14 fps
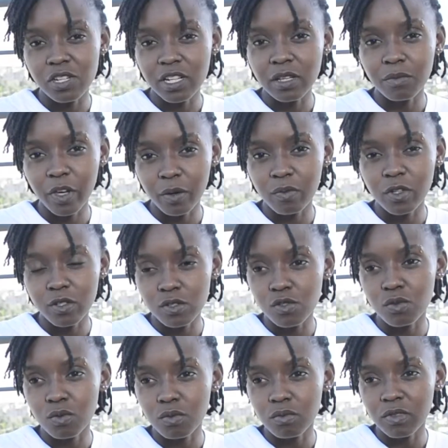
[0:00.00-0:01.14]
actually be able
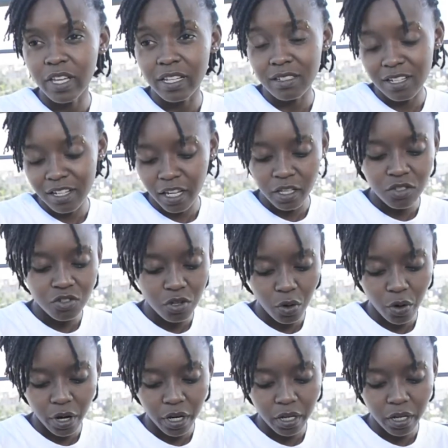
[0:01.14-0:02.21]
to get an extra